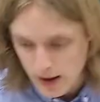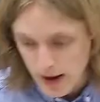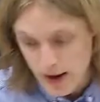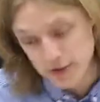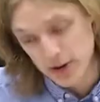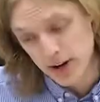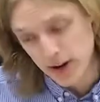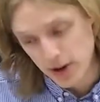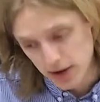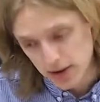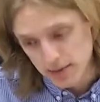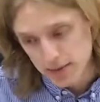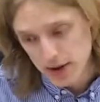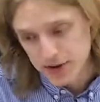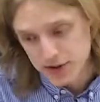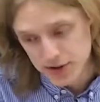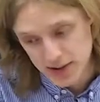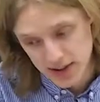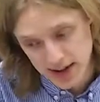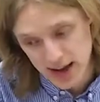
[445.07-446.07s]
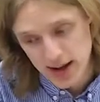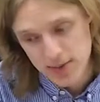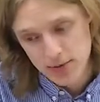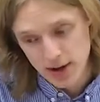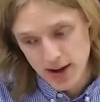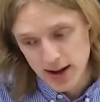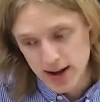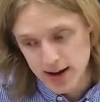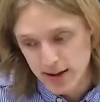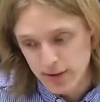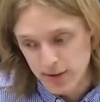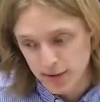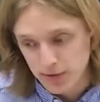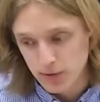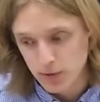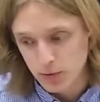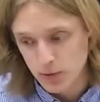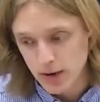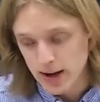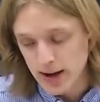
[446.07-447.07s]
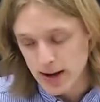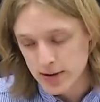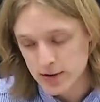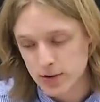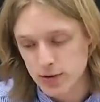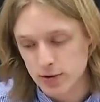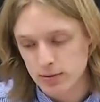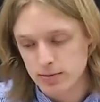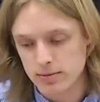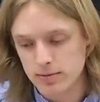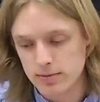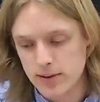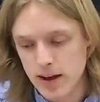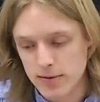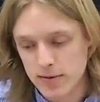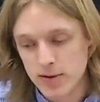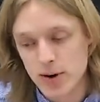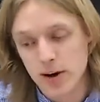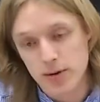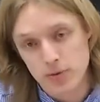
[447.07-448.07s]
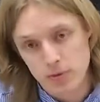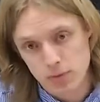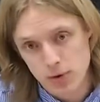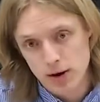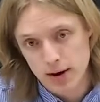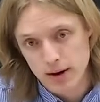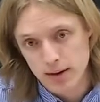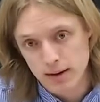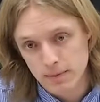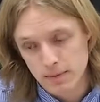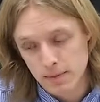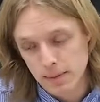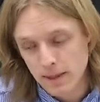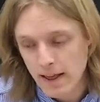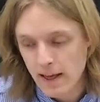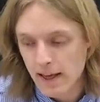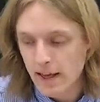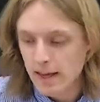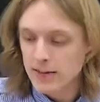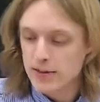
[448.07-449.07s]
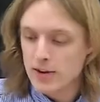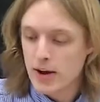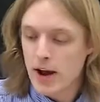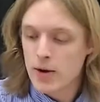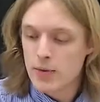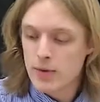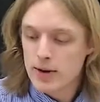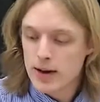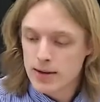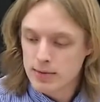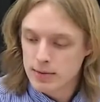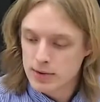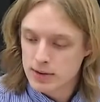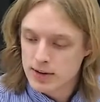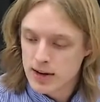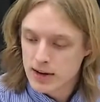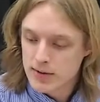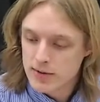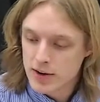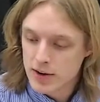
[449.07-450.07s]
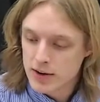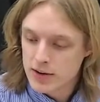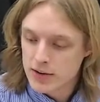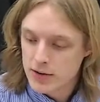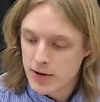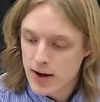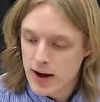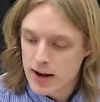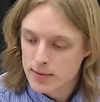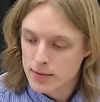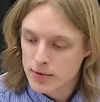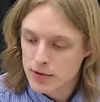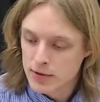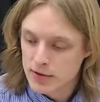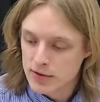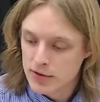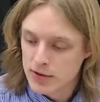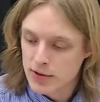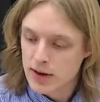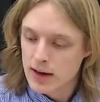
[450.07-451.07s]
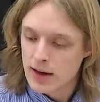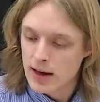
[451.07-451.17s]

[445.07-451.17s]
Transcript: As I already mentioned, the game will end if we get to DEFCON 1. So how we get the DEFCON track moves,